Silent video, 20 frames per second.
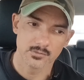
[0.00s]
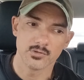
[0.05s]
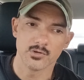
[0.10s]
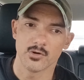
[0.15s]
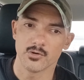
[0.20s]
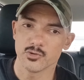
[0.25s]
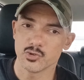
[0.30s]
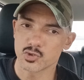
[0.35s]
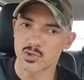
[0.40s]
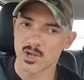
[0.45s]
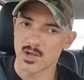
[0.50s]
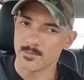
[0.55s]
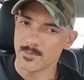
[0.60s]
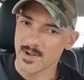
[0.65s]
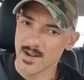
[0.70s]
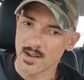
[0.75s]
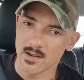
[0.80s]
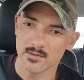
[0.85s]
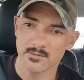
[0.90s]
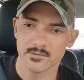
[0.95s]
you
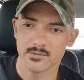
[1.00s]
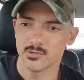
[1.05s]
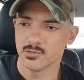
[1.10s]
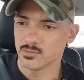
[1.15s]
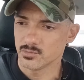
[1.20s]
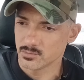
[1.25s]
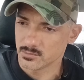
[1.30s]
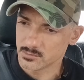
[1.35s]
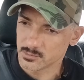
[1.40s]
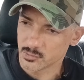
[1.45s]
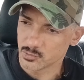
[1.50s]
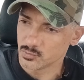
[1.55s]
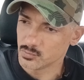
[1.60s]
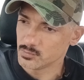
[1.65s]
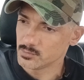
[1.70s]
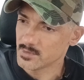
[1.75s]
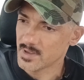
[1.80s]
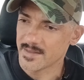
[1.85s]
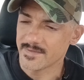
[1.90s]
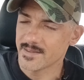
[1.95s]
come out,
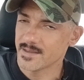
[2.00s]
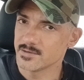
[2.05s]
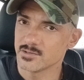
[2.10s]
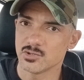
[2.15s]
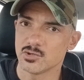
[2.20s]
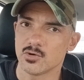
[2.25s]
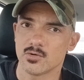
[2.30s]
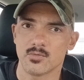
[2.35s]
and then